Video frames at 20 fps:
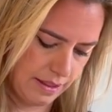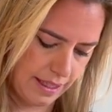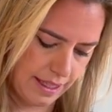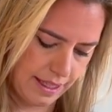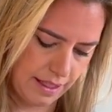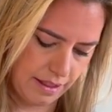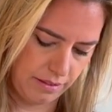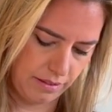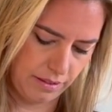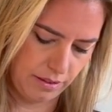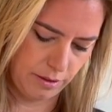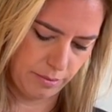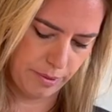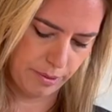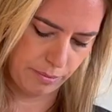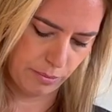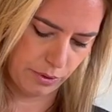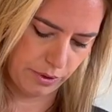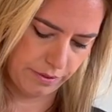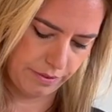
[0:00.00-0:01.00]
Add a little
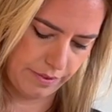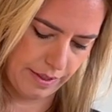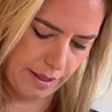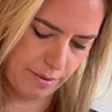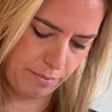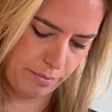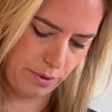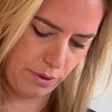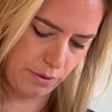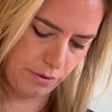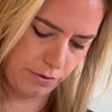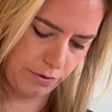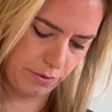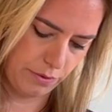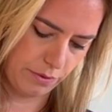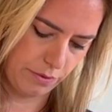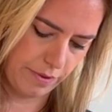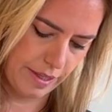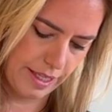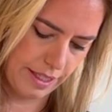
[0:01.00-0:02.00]
bit more of that
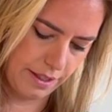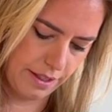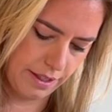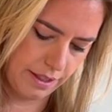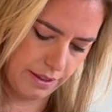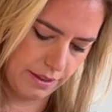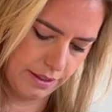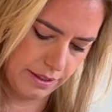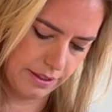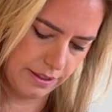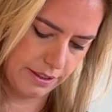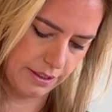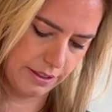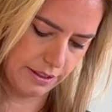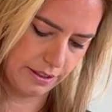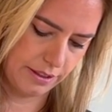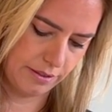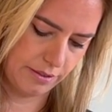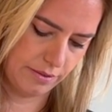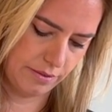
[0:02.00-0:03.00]
beautiful red
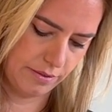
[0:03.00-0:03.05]
color.